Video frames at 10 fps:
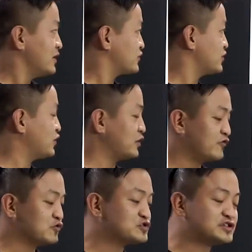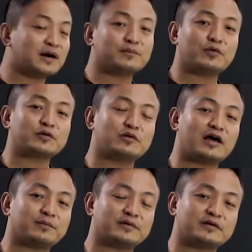So now if you jump, what will
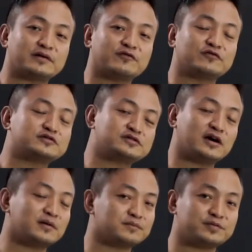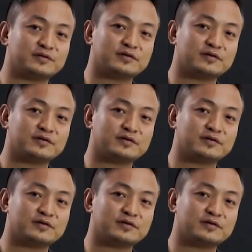happen? If you jump,